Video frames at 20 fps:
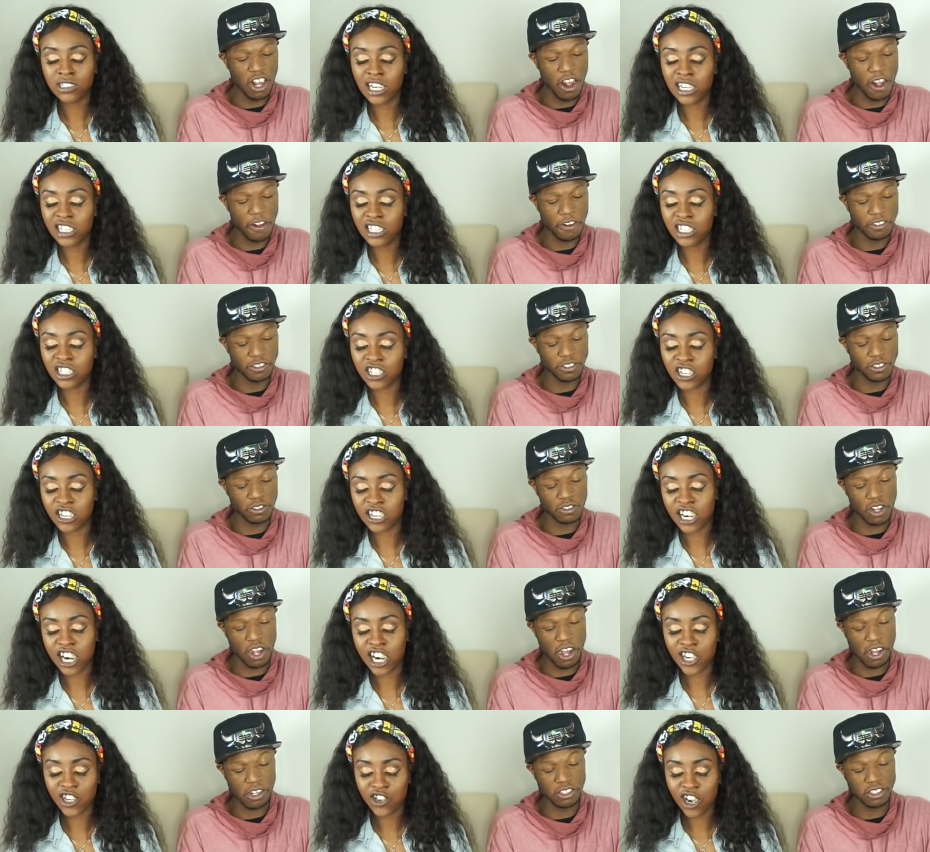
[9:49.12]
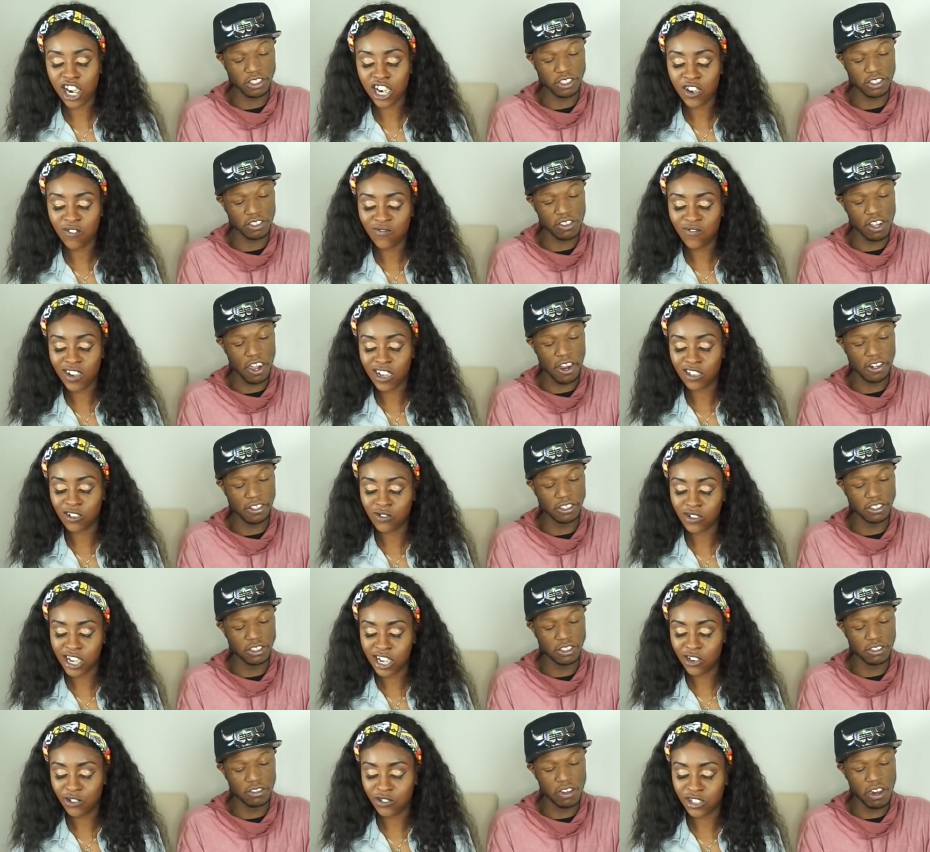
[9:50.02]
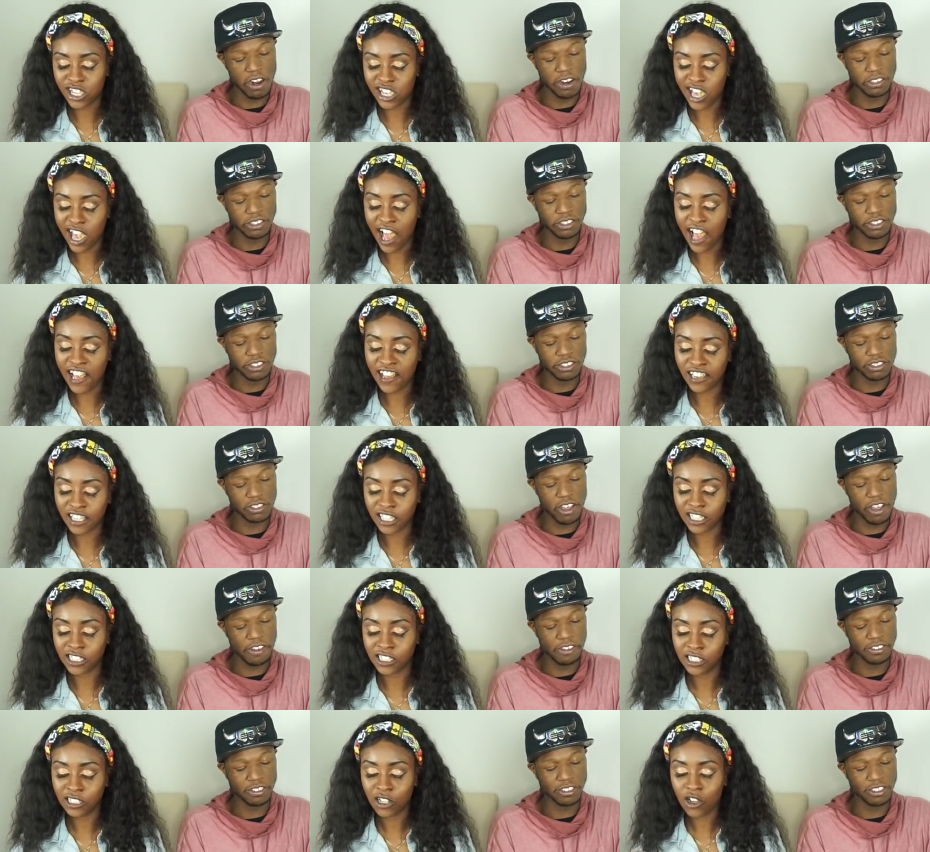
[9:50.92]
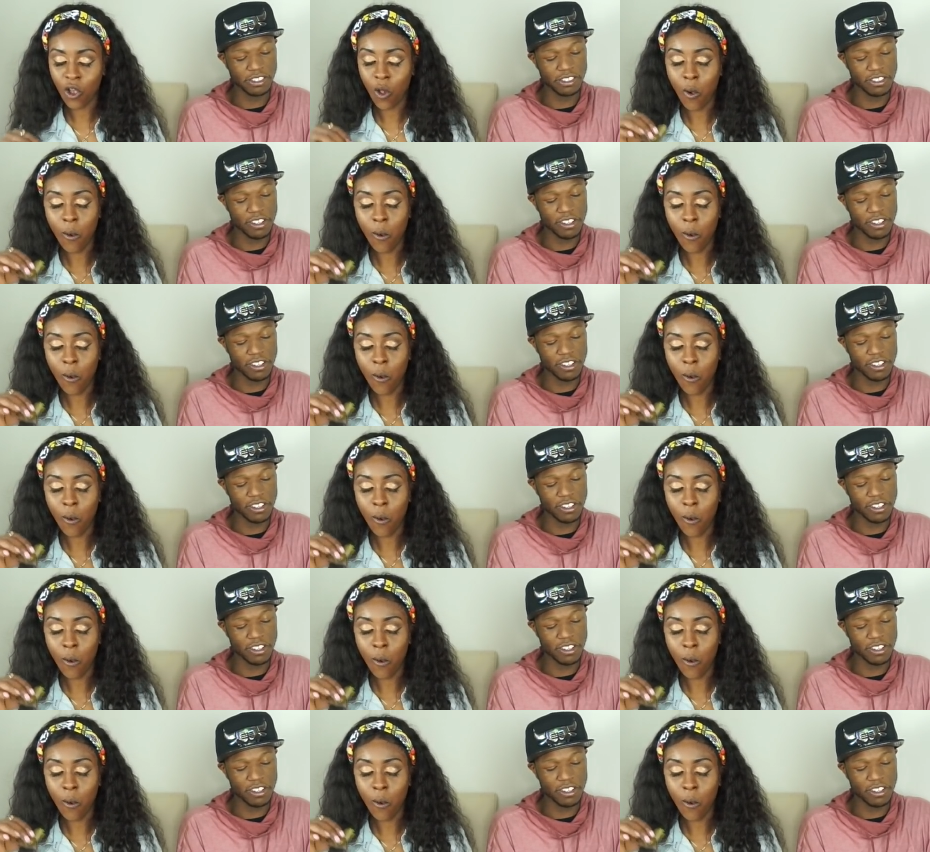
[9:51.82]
Speaker 1: faces are not trying to follow healthy y'all, right?